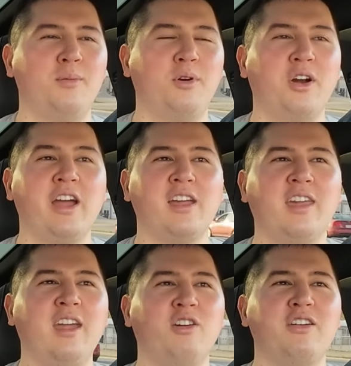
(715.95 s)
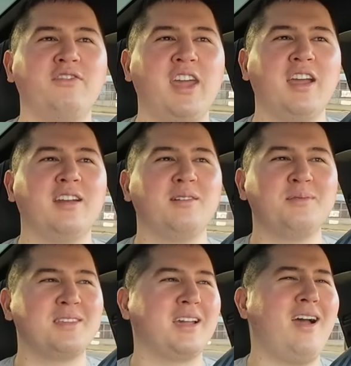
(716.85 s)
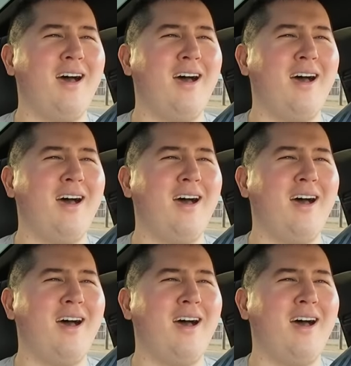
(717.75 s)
Mariah Carey fan, I was like,